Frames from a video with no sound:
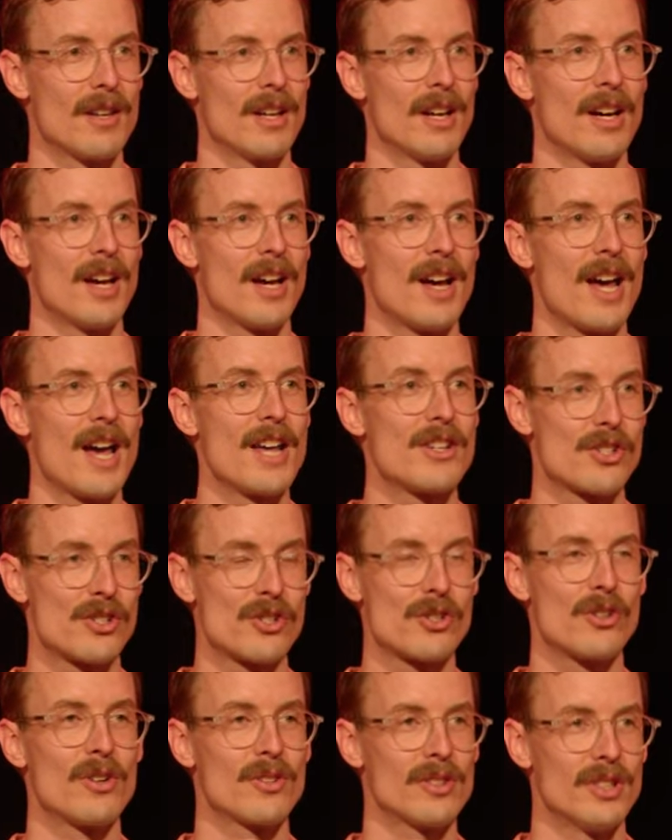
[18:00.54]
as
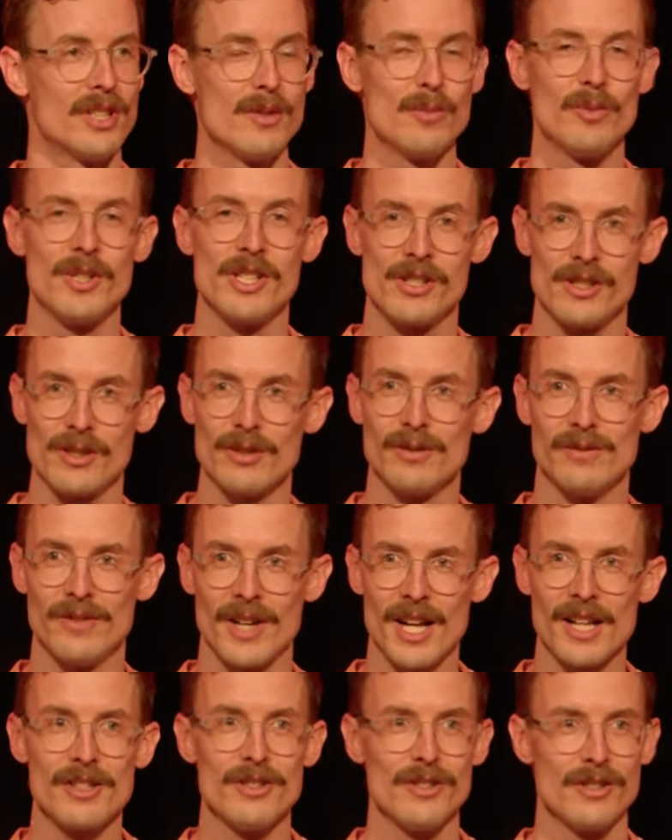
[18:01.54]
strongly. We still
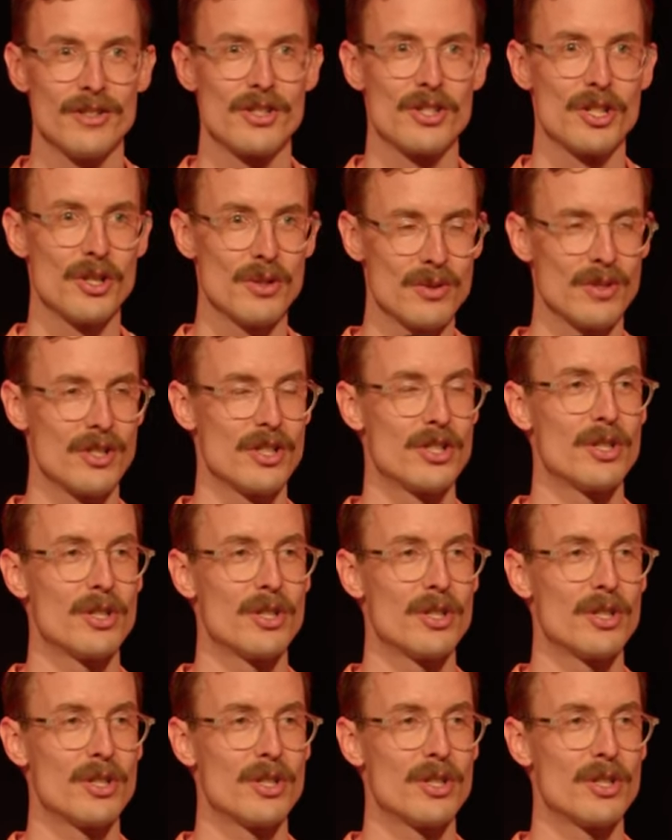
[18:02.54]
value children.